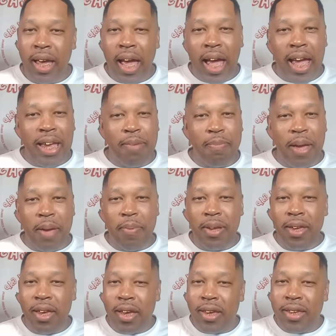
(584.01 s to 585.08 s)
Hey,
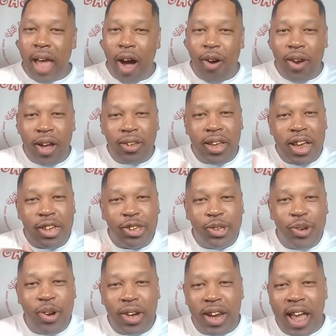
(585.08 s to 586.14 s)
baby, y'all out there
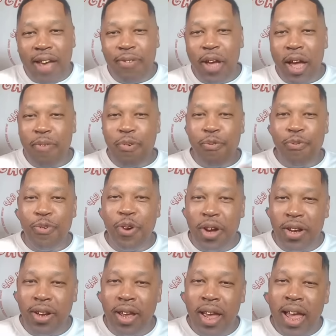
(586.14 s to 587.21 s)
enjoying life, having
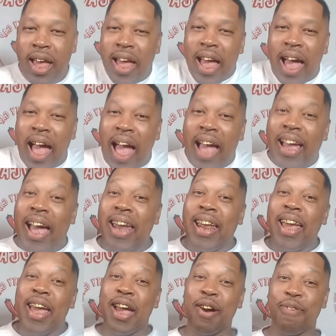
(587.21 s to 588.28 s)
fun? I gotta
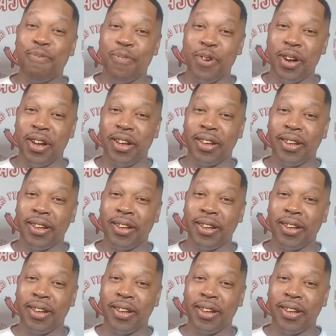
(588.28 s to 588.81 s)
have fun.